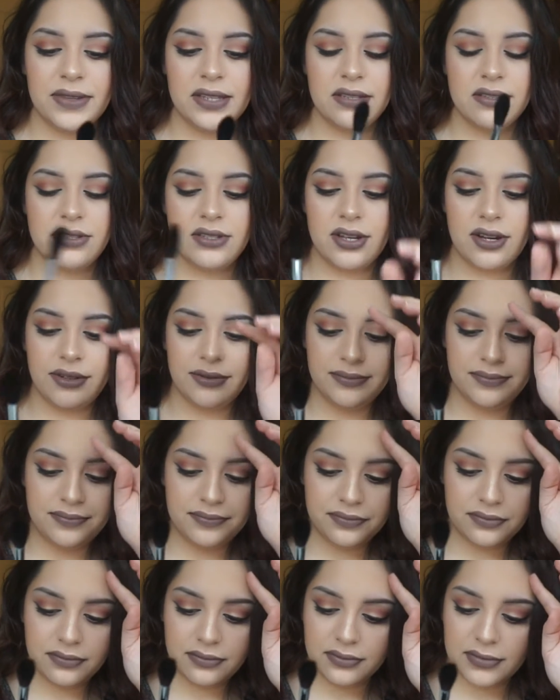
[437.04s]
So
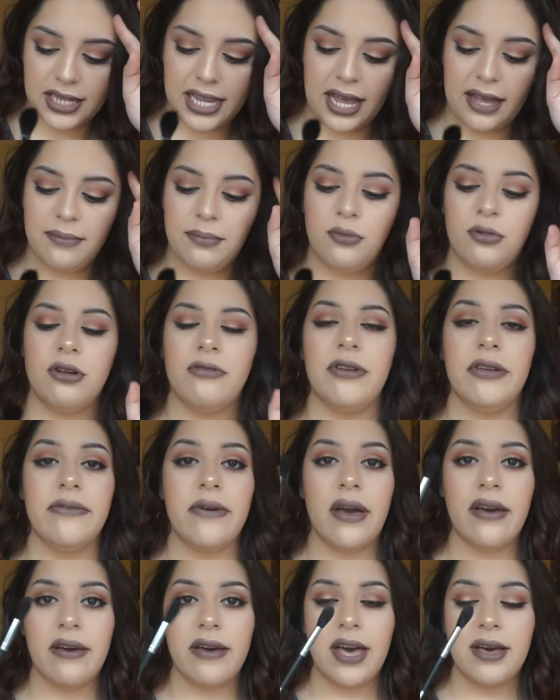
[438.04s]
yeah, Morphe
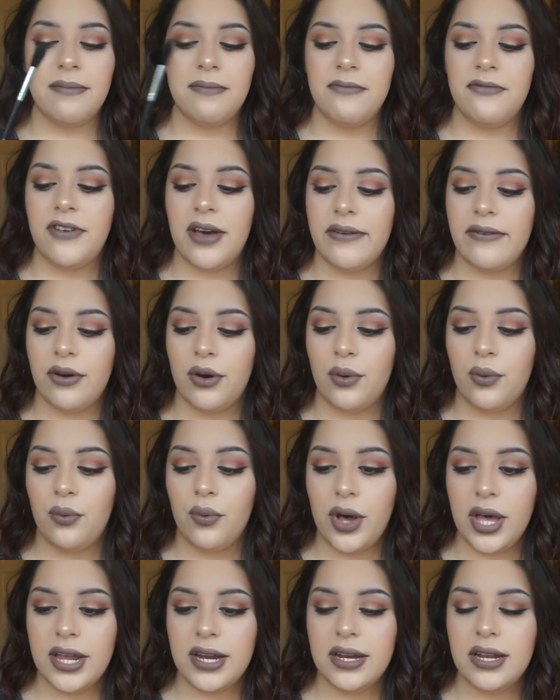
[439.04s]

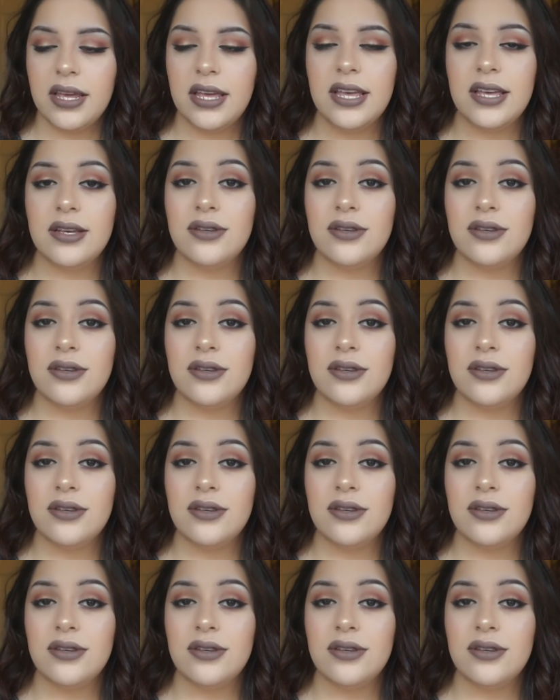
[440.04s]
M5a1.